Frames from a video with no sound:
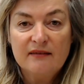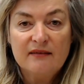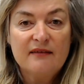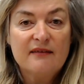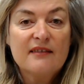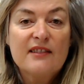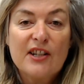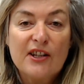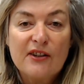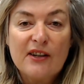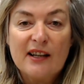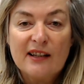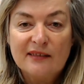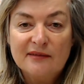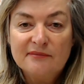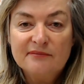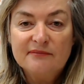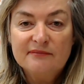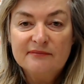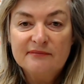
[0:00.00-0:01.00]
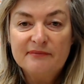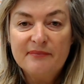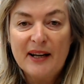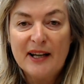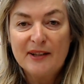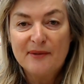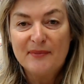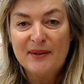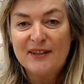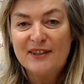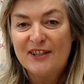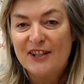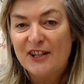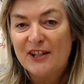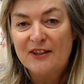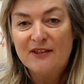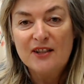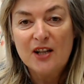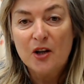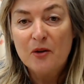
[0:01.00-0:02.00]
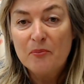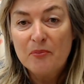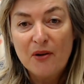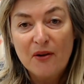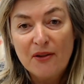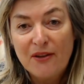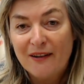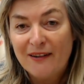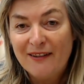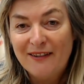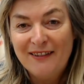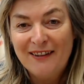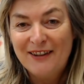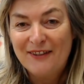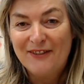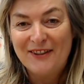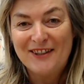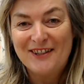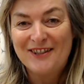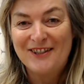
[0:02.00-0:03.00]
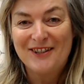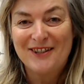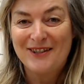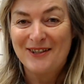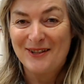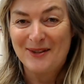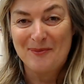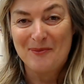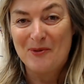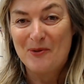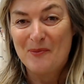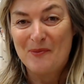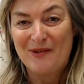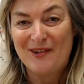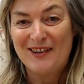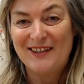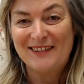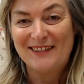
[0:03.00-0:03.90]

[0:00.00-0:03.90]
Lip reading: So yeah, pattern matching, don't bother if it's just a small print.